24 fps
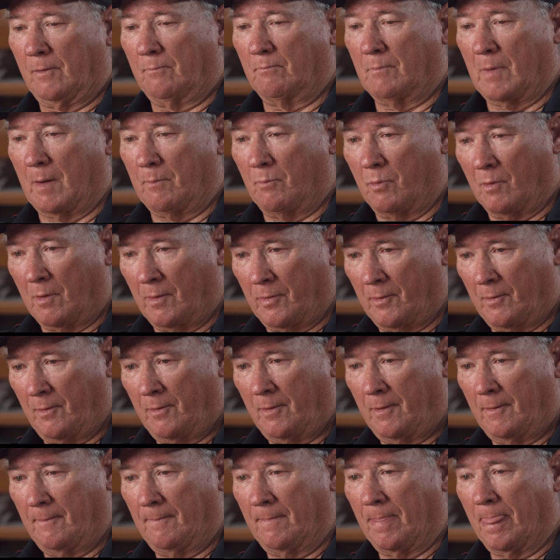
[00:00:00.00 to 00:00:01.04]
my
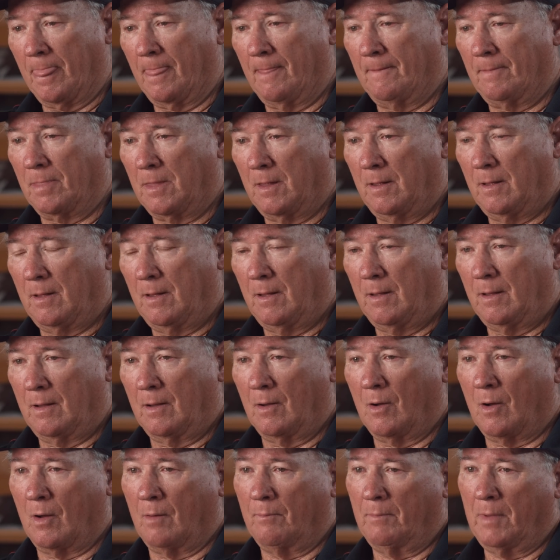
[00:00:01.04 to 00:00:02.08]
brother
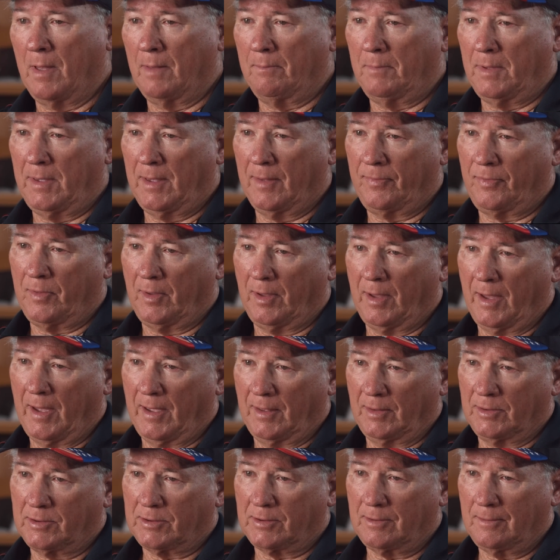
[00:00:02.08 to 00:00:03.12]
all met me at the
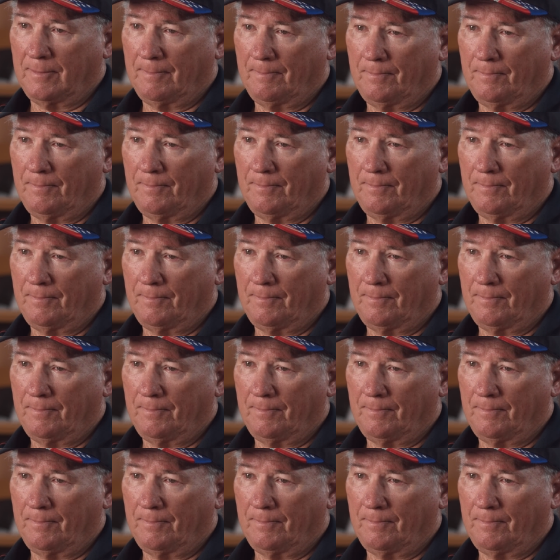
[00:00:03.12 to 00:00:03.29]
gates.